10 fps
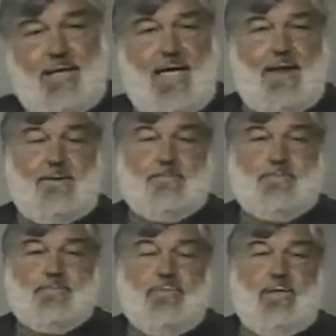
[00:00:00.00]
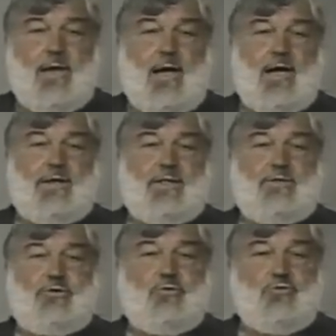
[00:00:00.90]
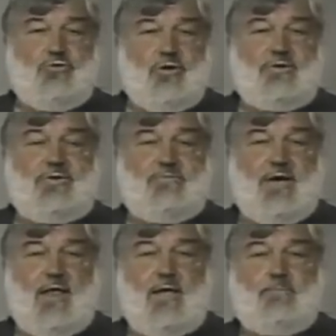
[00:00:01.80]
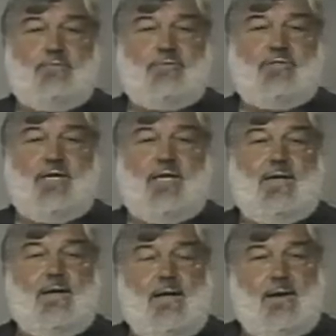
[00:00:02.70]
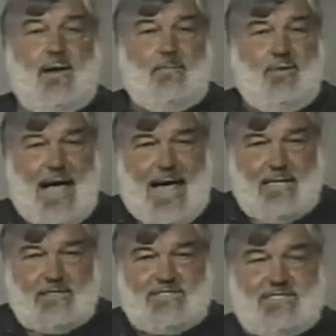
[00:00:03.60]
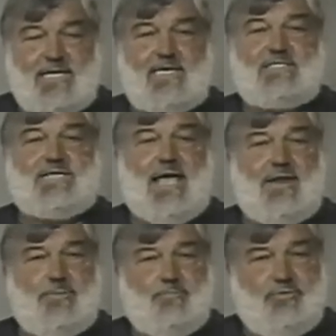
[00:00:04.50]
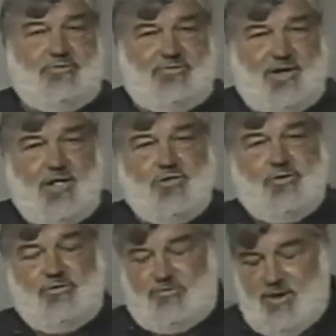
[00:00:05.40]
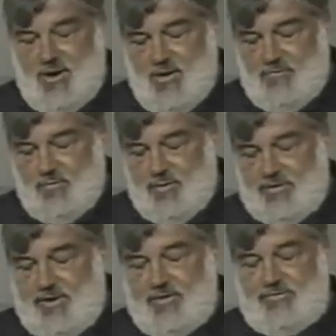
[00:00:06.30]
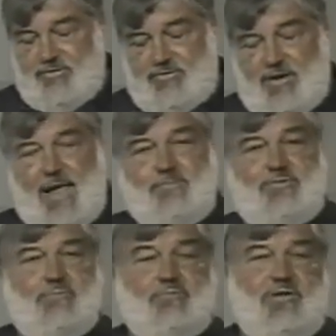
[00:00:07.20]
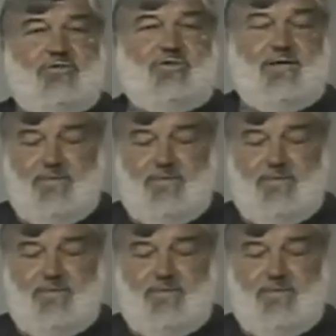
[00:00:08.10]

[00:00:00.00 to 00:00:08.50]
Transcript: Here again, you should develop the policies and the procedures for these types of